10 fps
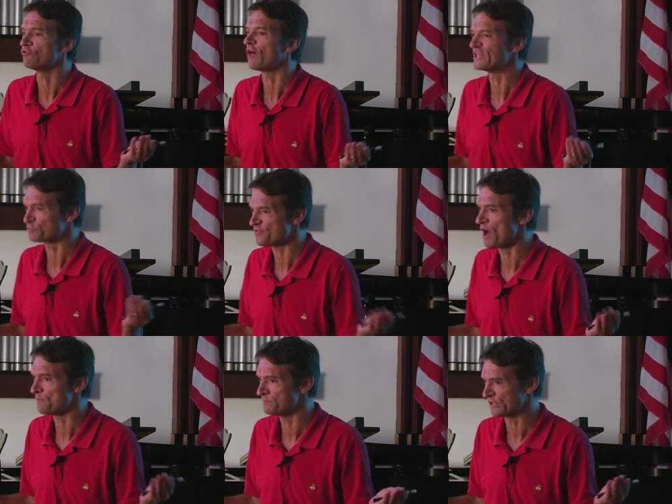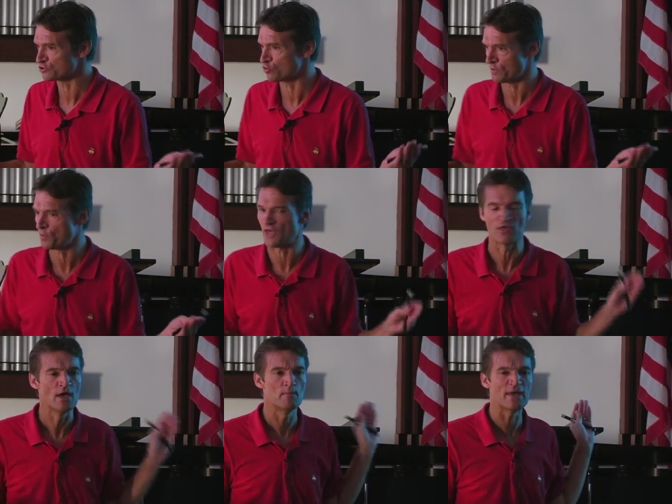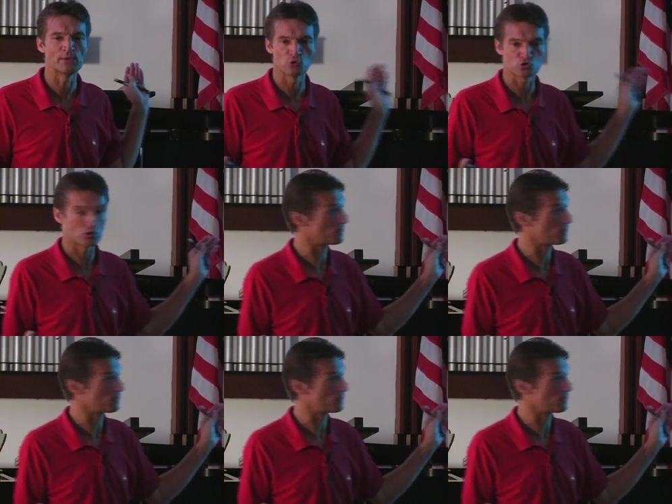flights without being short of breath. Many were short of